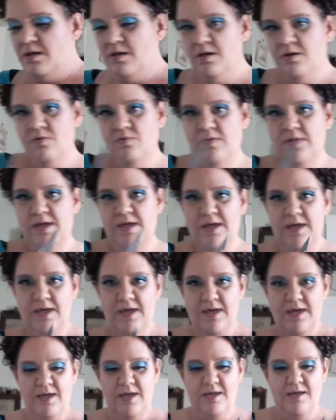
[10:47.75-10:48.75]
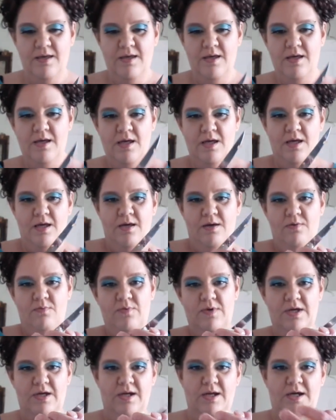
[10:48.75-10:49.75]
Okay. We're
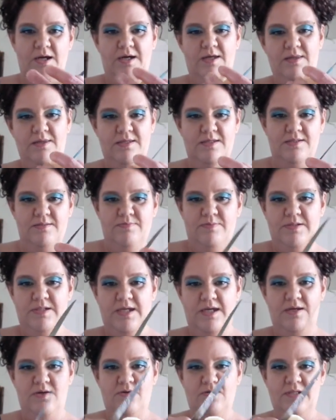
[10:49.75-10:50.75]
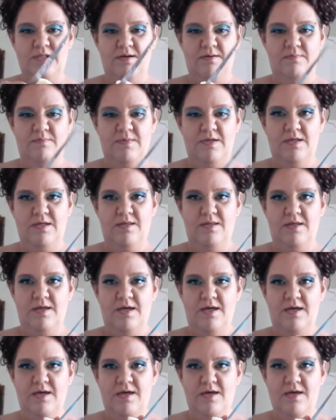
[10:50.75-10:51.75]
gonna cut these potatoes up and
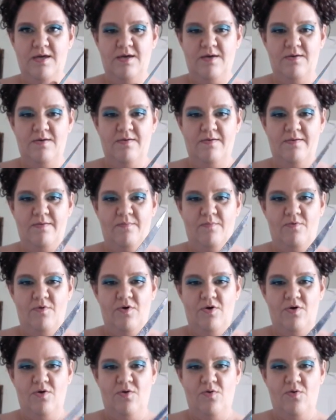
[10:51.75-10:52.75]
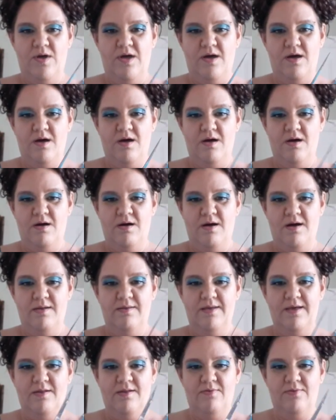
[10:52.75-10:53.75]
oh yeah.
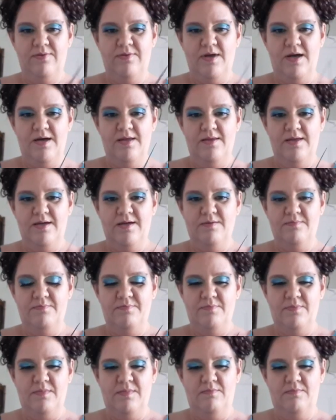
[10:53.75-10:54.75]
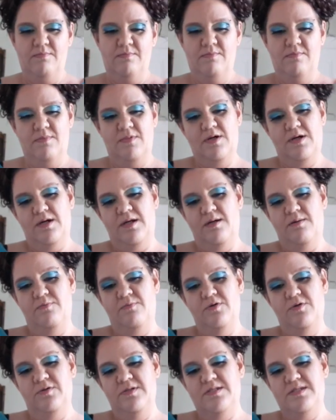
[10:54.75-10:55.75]
I like them cut up
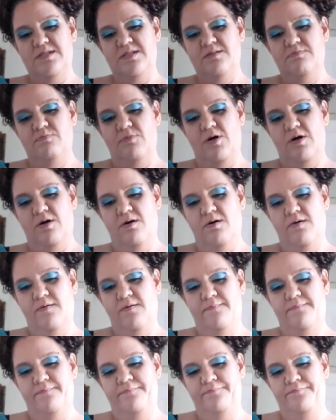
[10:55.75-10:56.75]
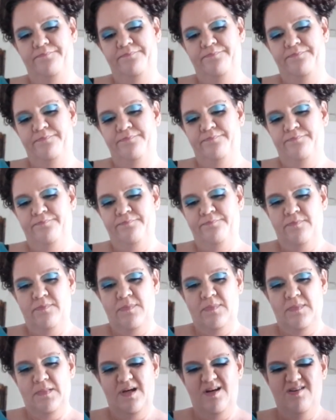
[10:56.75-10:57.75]
really small.
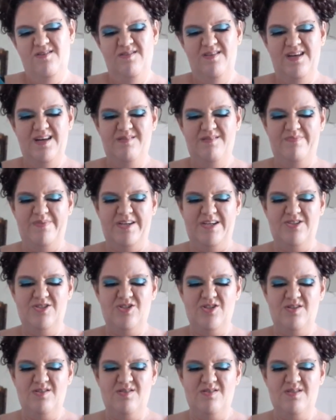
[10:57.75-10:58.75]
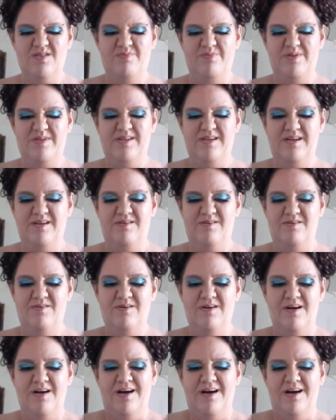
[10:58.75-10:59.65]
I don't like big chunks of potato.